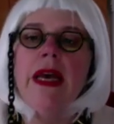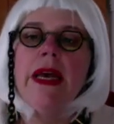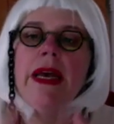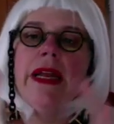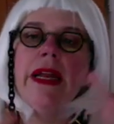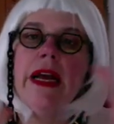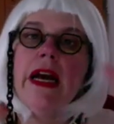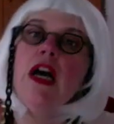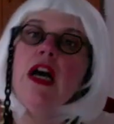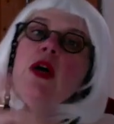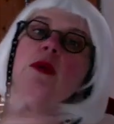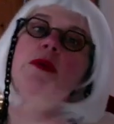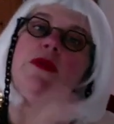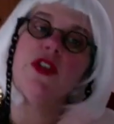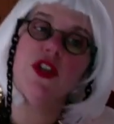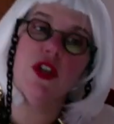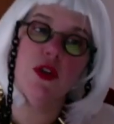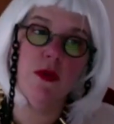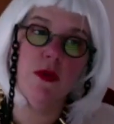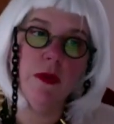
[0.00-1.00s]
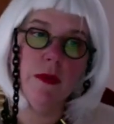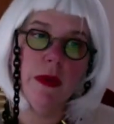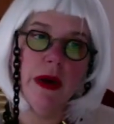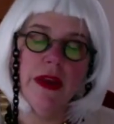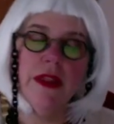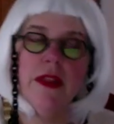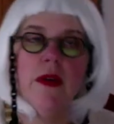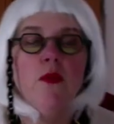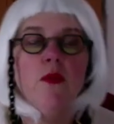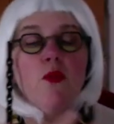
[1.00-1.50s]
it helps to
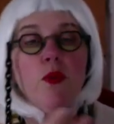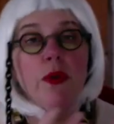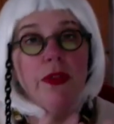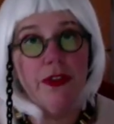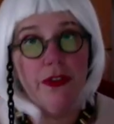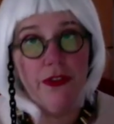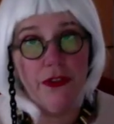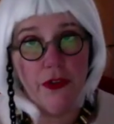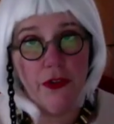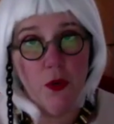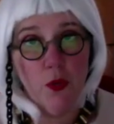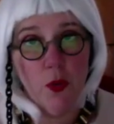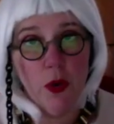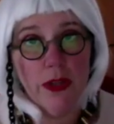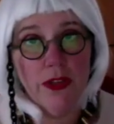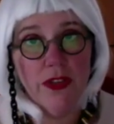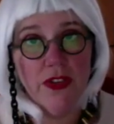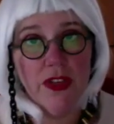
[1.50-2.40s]
remind them with a so what